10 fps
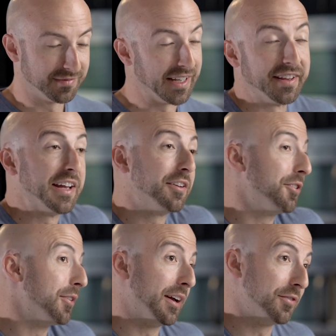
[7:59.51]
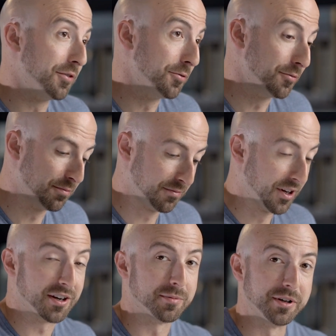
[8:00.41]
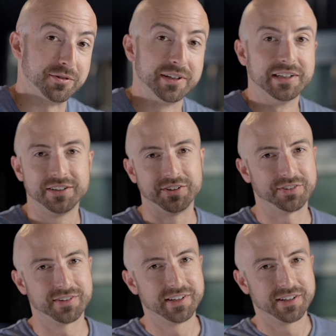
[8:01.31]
And then you have to talk about just